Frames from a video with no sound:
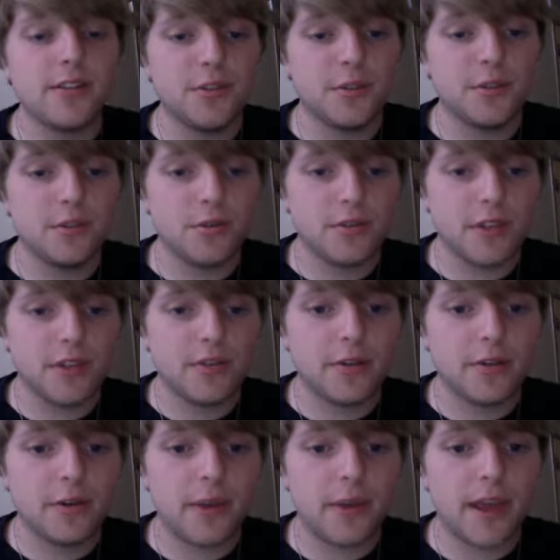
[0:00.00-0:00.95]
to give
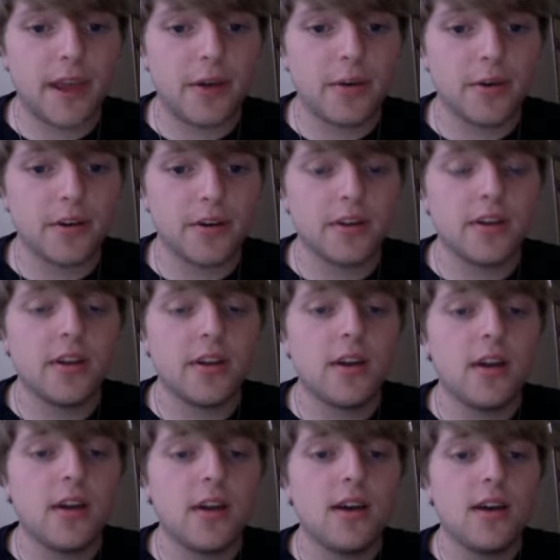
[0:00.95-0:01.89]
her power,
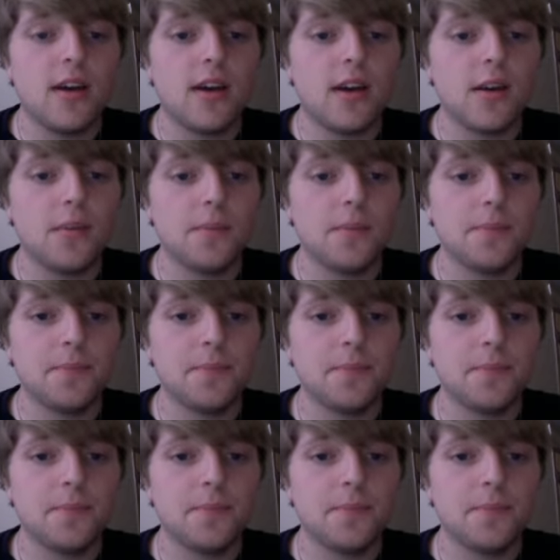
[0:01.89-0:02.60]
um,